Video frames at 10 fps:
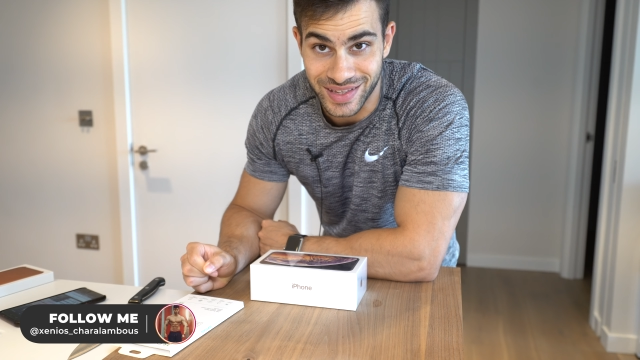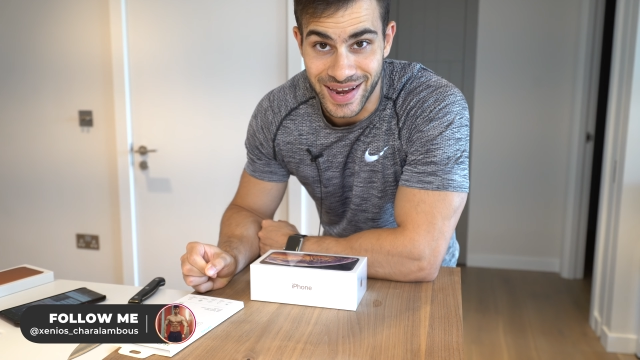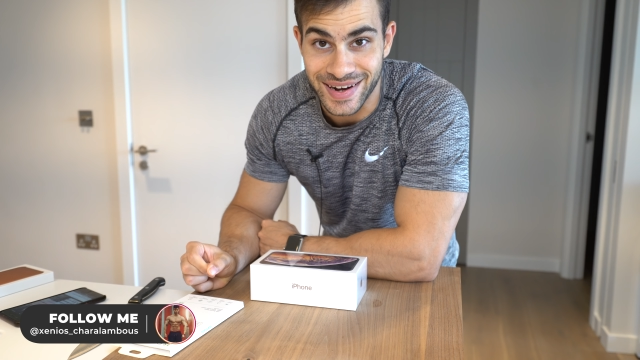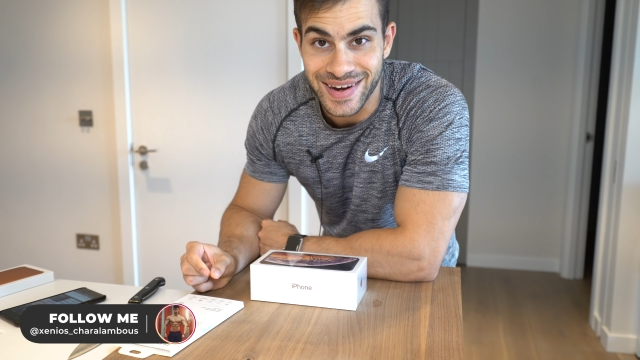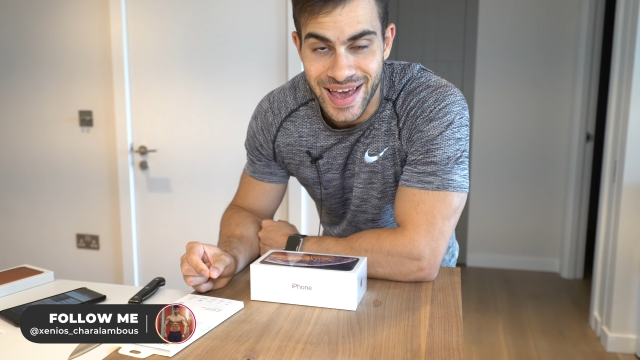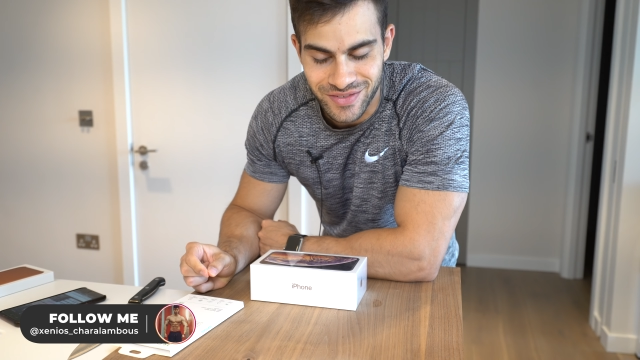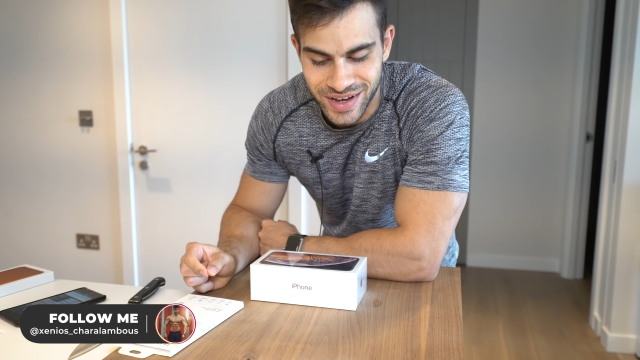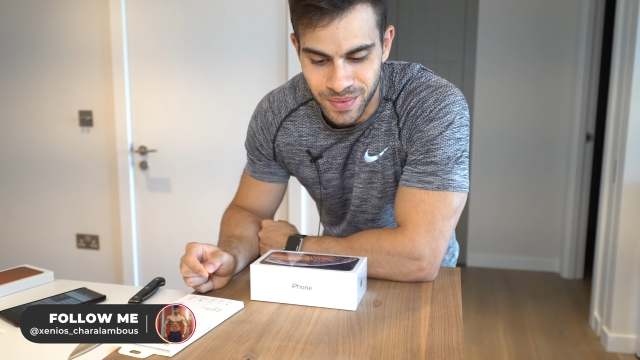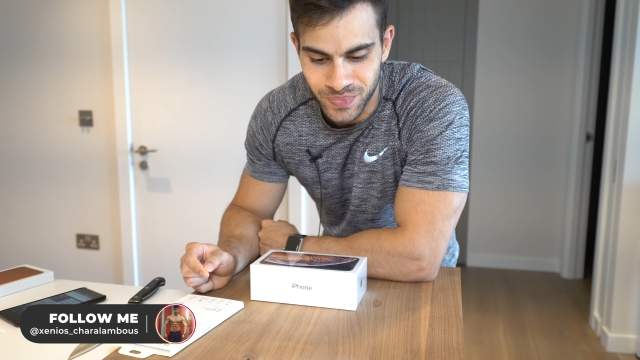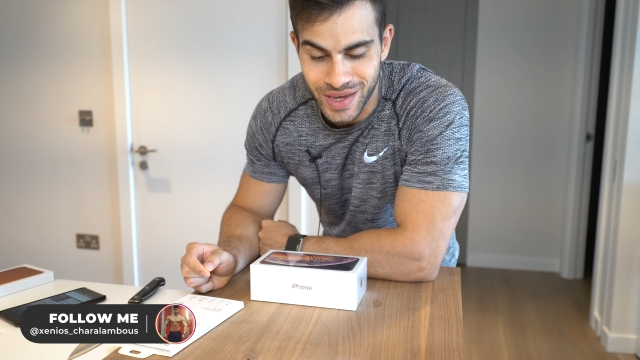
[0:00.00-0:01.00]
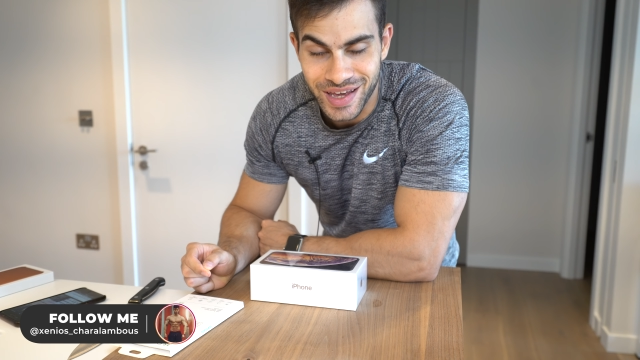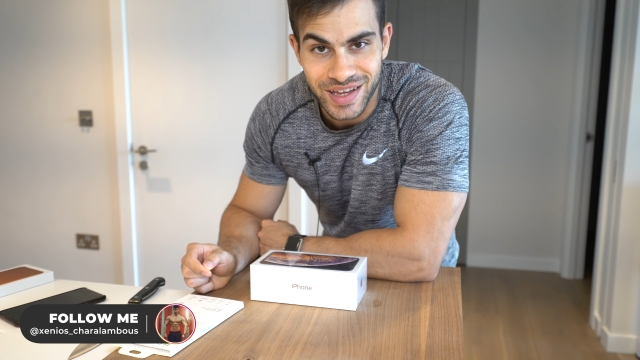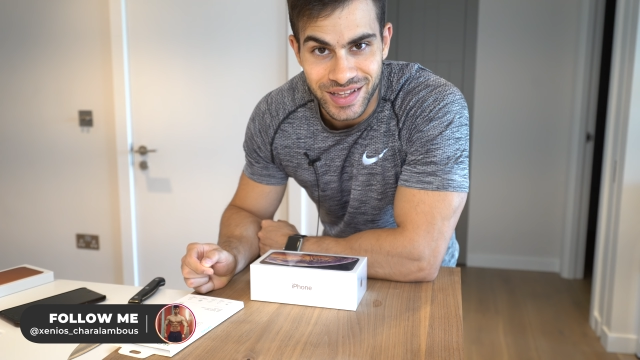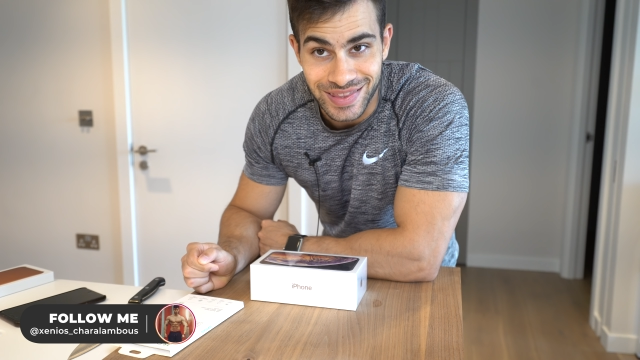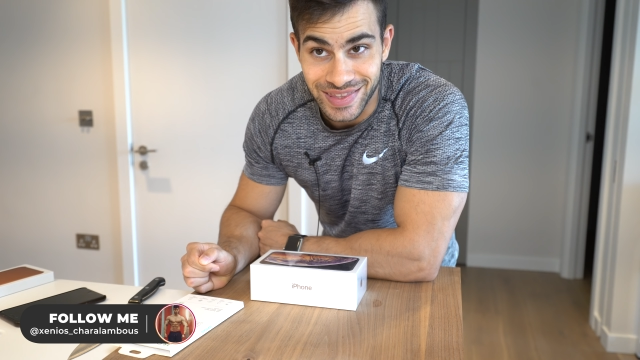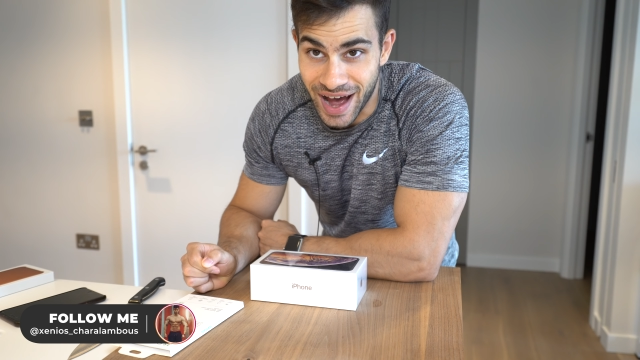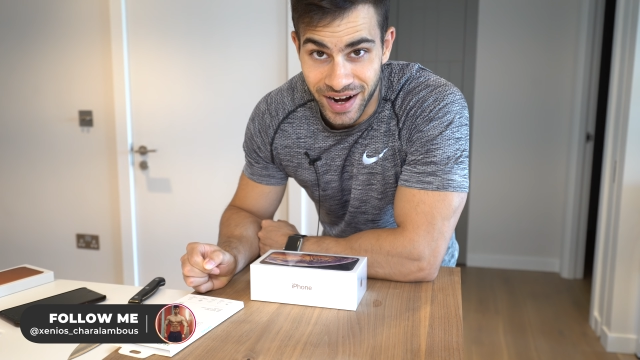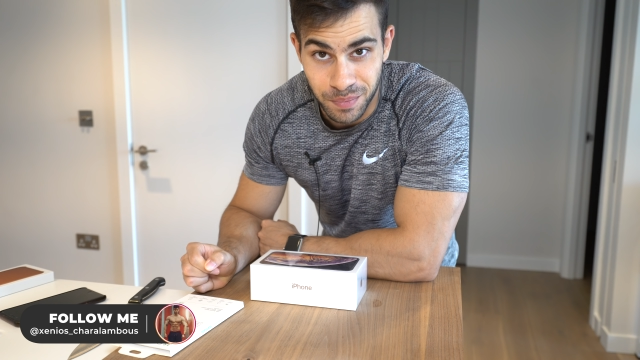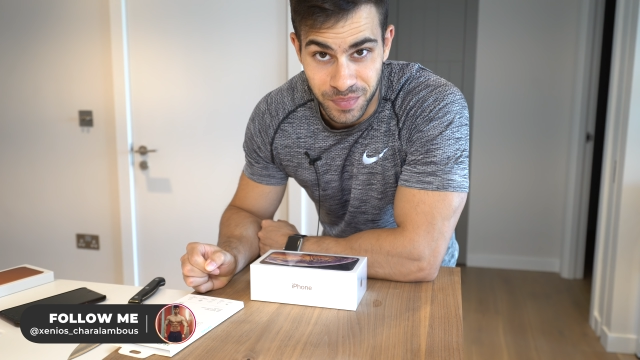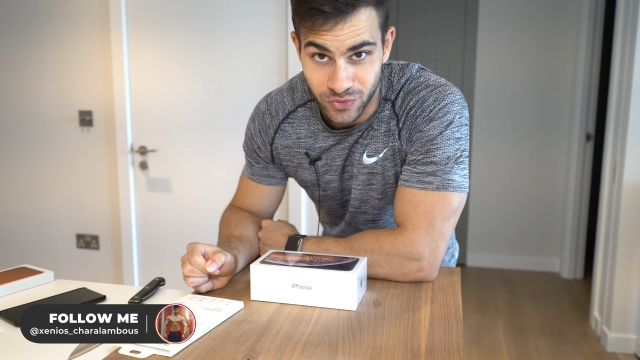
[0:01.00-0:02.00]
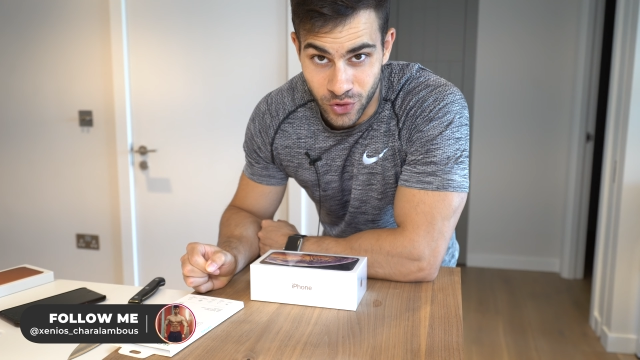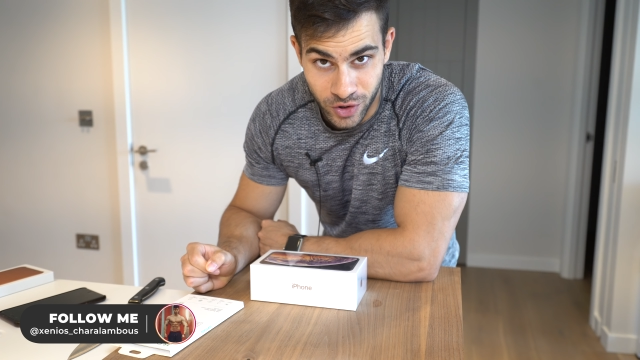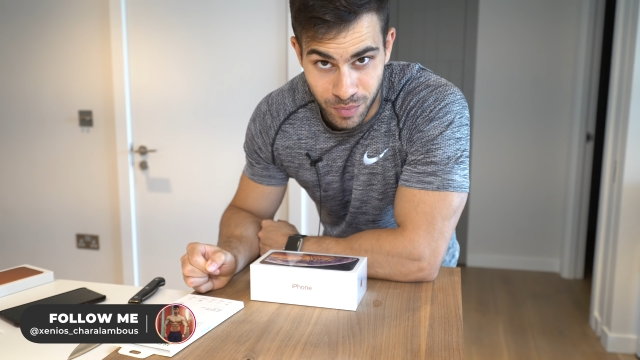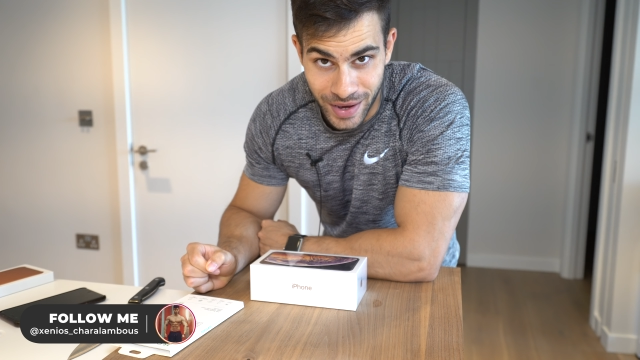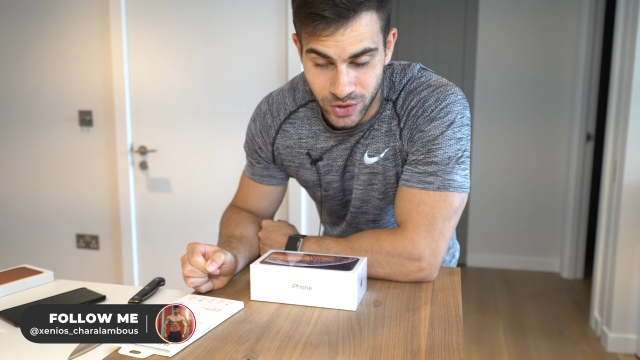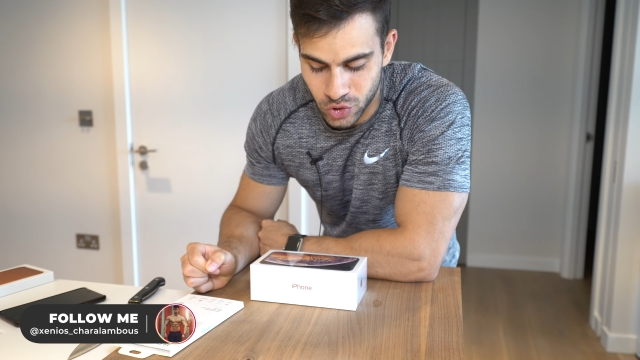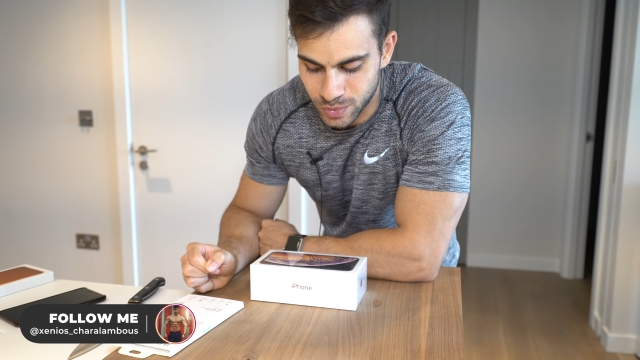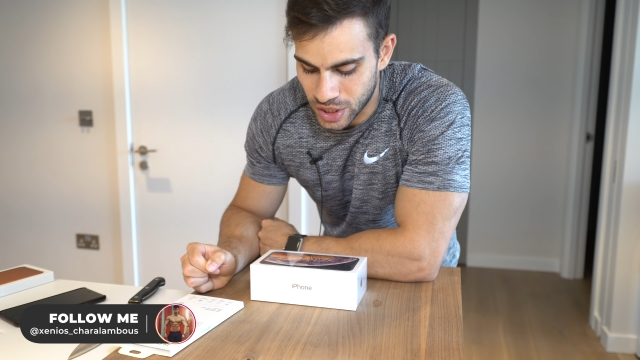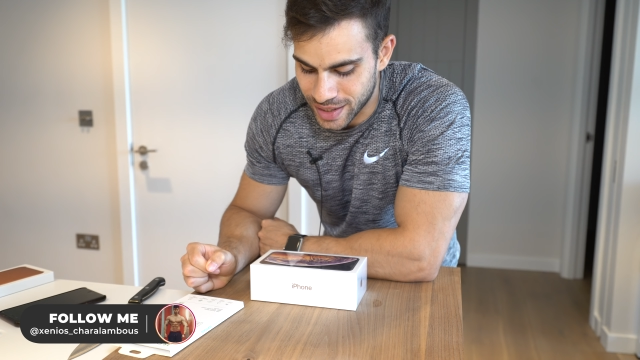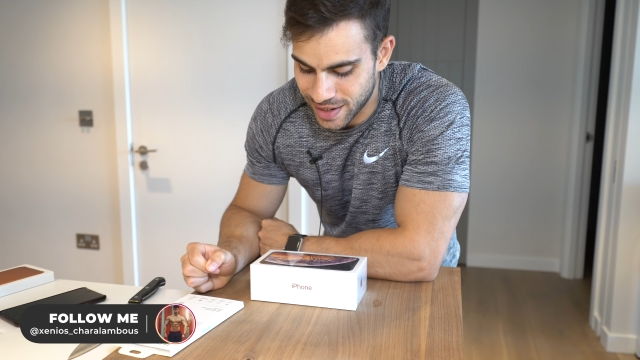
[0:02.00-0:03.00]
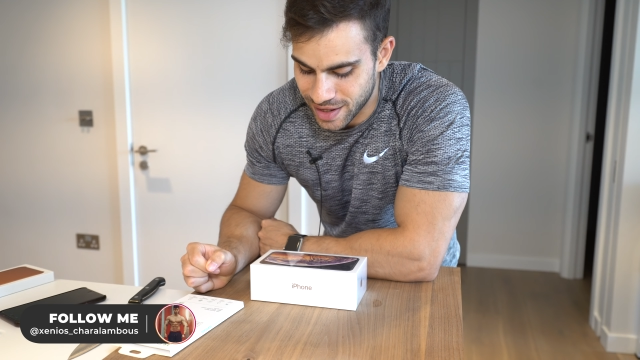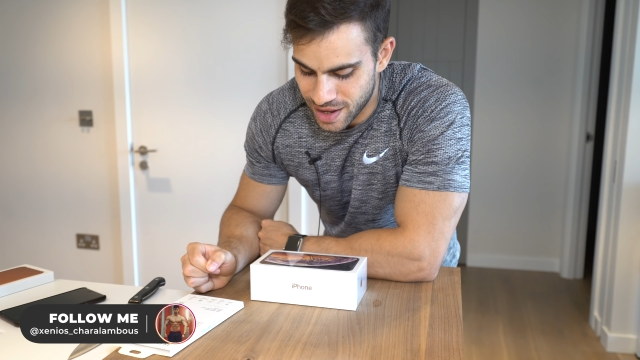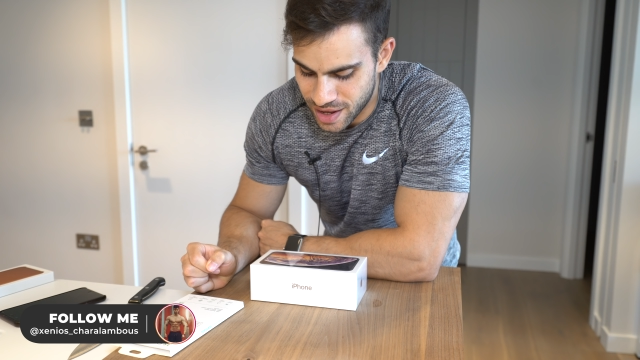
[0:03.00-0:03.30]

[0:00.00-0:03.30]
that I never done before on my YouTube channel,